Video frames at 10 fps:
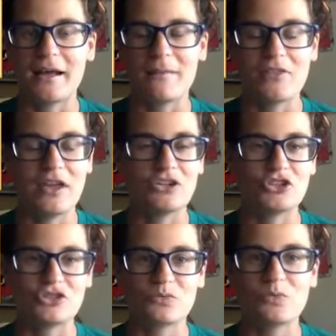they are
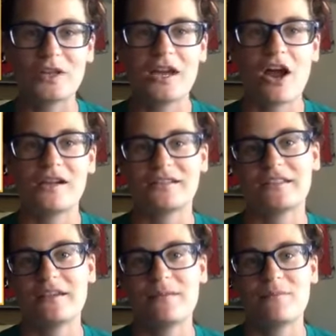just really
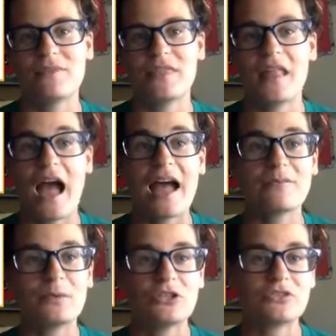awesome. I've
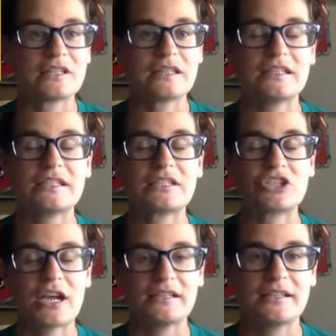been using these
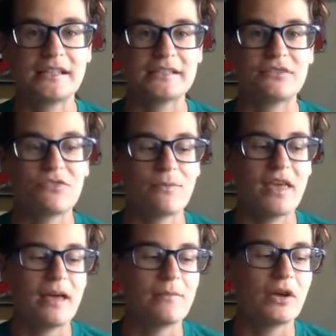checklists from
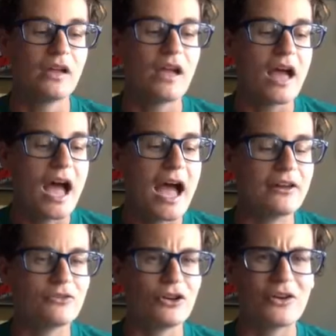them, I
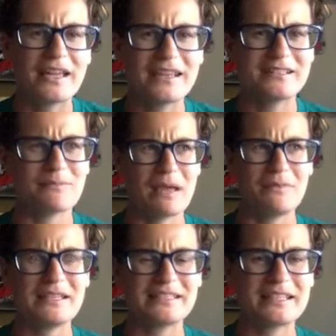don't know, I guess
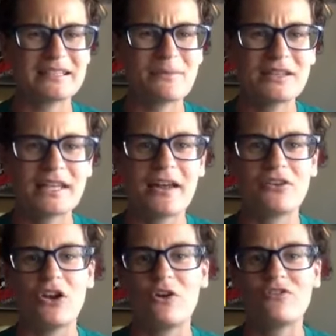maybe 6 months. I don't
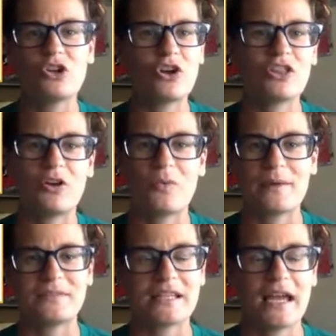know. If you go to their
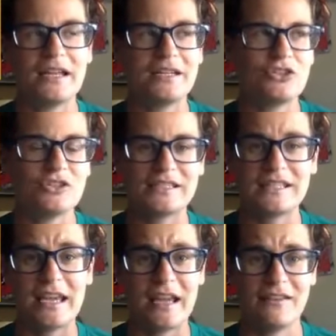website, you can
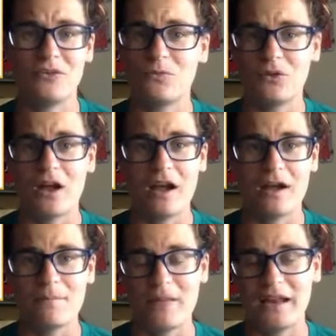see I even
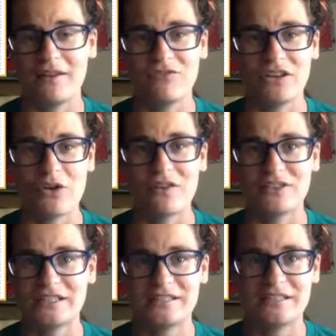made a video of a
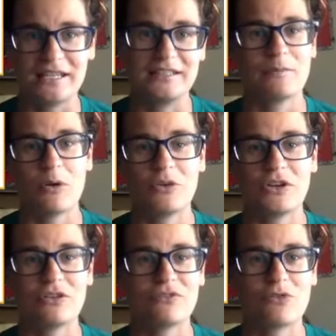
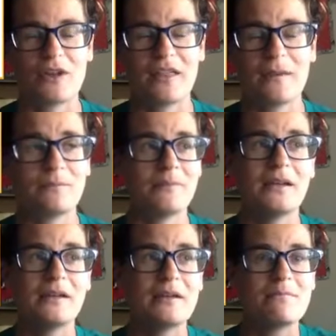testimonial for them
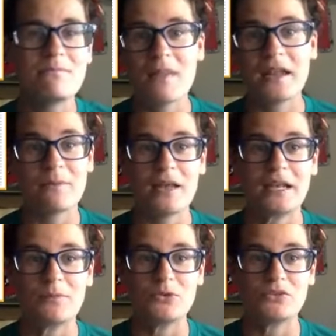many
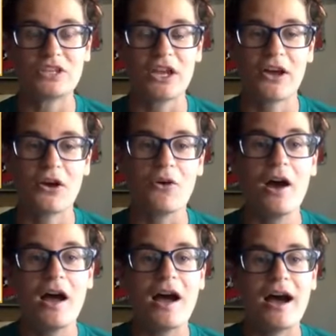moons ago.
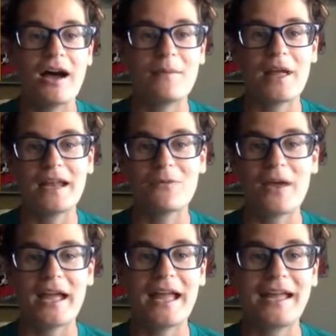
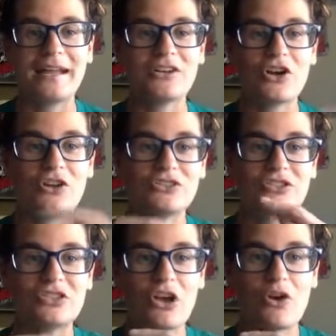Anyway, and
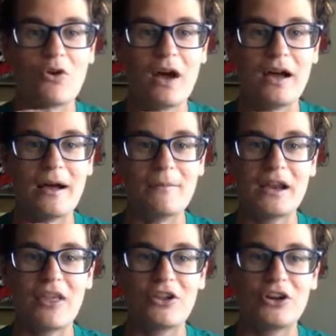also
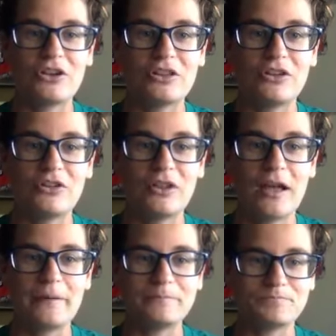another
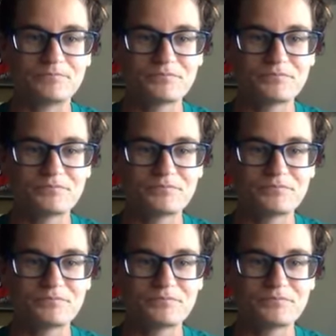little